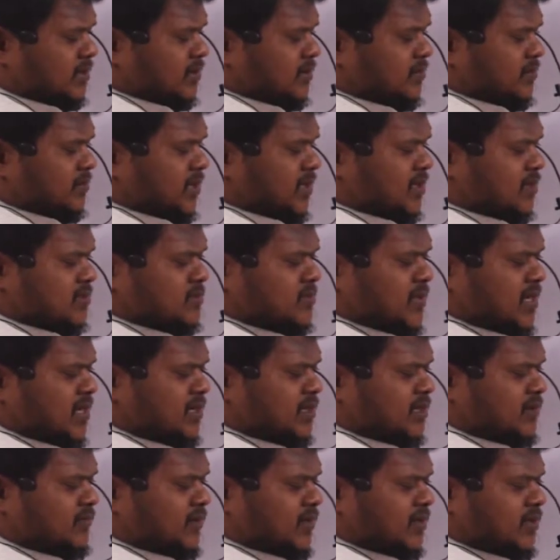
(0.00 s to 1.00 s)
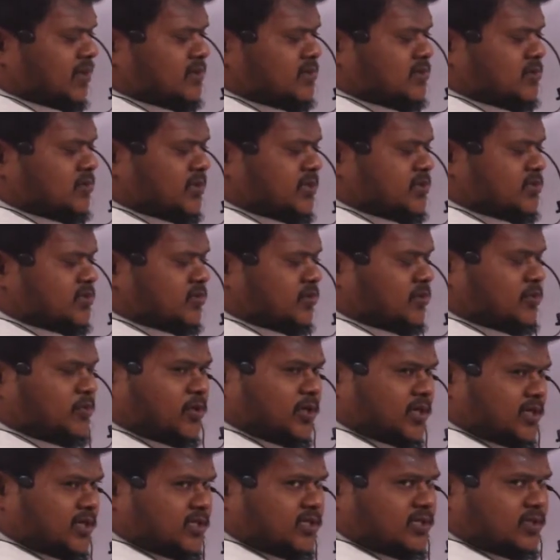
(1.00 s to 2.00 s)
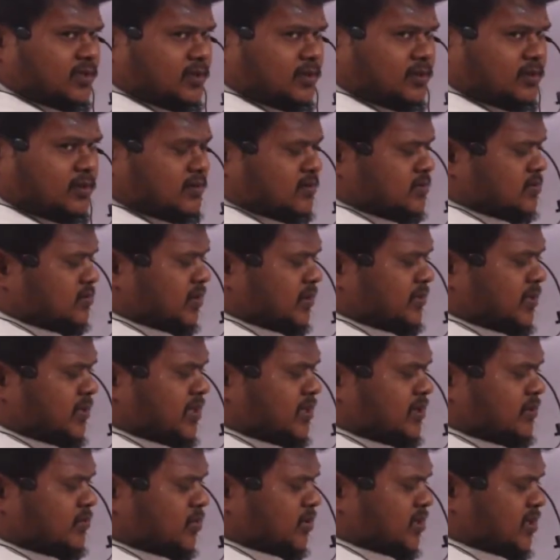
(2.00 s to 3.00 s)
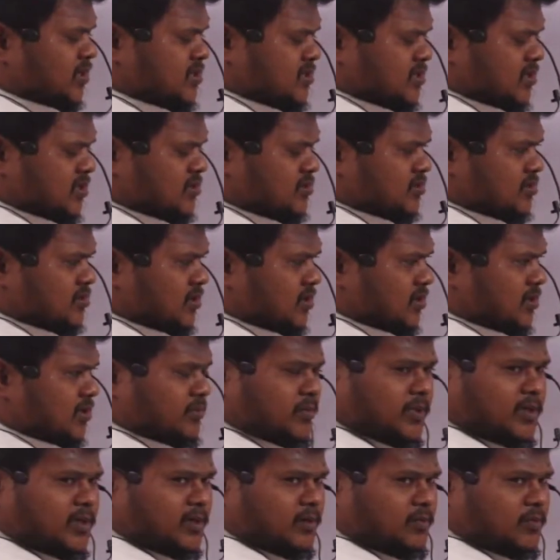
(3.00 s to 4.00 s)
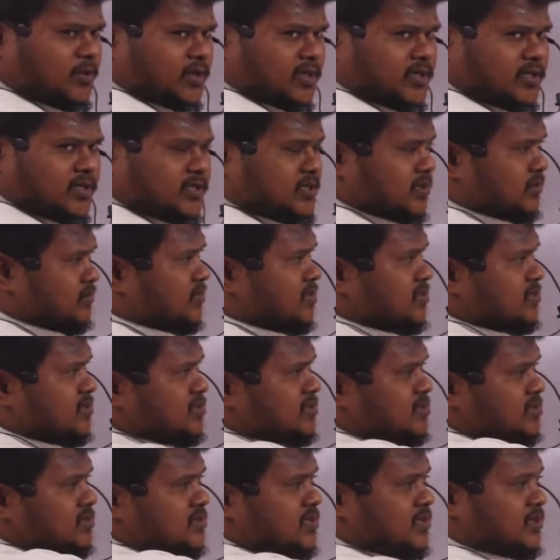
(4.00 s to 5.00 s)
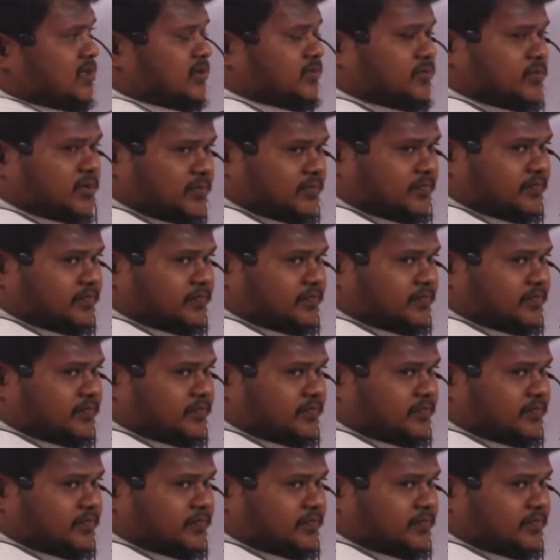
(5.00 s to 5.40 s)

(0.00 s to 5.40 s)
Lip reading: because battery will consume its own potential. So remaining potential is called terminal potential. This is the circuit.